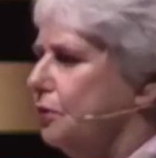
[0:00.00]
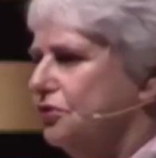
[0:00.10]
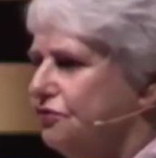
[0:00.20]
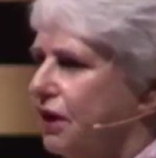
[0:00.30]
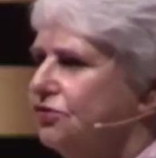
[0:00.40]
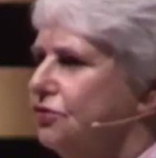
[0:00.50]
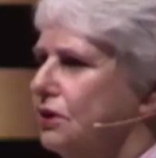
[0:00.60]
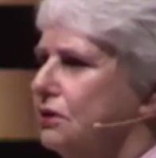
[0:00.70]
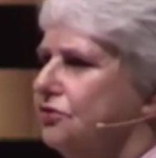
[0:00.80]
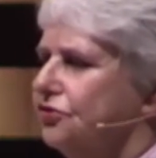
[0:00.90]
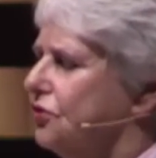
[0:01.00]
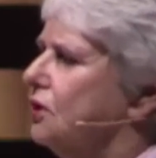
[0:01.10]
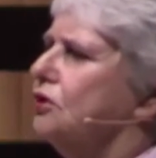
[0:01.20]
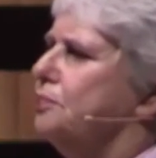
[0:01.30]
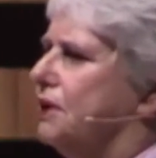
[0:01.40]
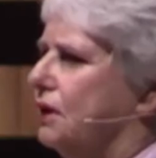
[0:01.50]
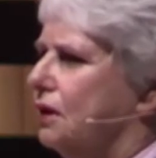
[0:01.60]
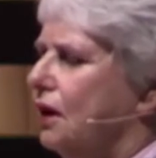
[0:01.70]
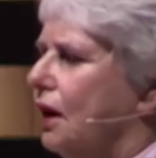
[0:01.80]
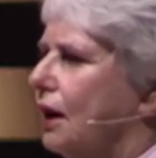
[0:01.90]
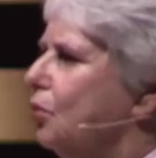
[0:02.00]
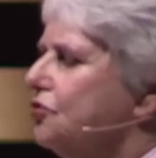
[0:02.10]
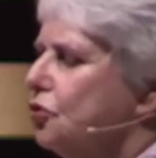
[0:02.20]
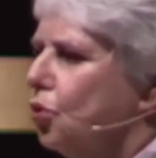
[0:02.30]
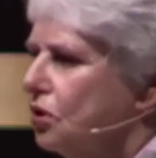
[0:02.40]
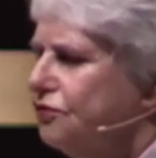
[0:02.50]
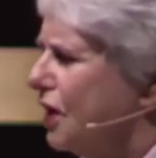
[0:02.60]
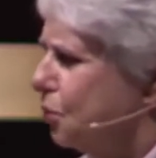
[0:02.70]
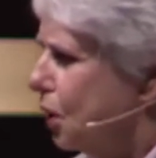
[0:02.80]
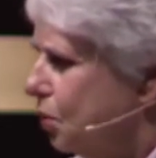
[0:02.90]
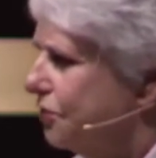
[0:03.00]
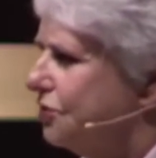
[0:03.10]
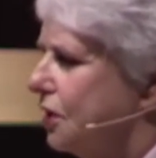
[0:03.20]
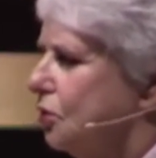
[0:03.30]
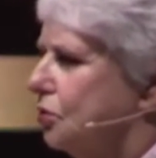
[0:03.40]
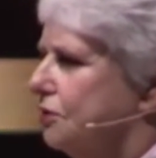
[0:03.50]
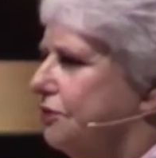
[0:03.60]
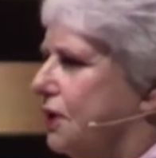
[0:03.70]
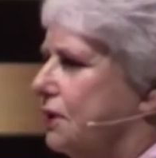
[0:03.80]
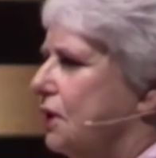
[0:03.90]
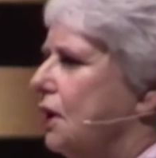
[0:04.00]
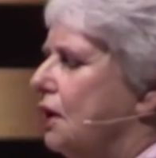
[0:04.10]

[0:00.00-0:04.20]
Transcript: I was fascinated and scared, but I, I wasn't horrified. Why wasn't I horrified?